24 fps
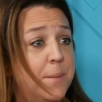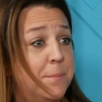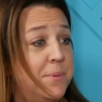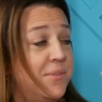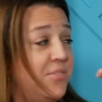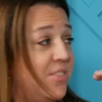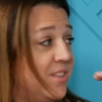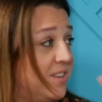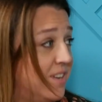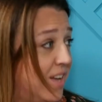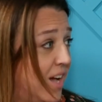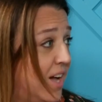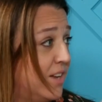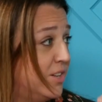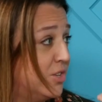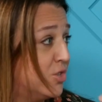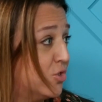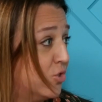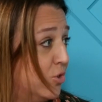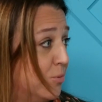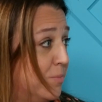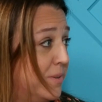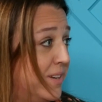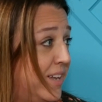but the
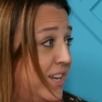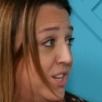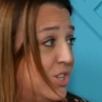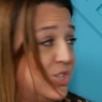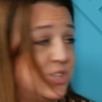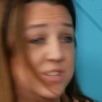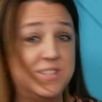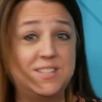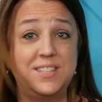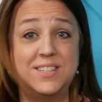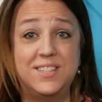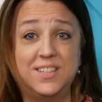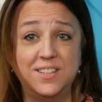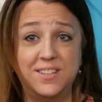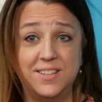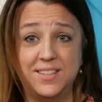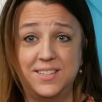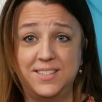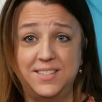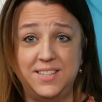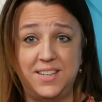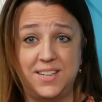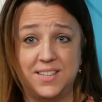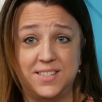non-discrimination still
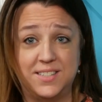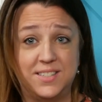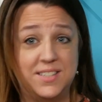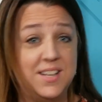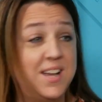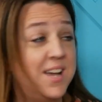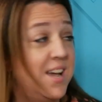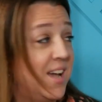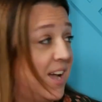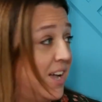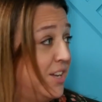exists.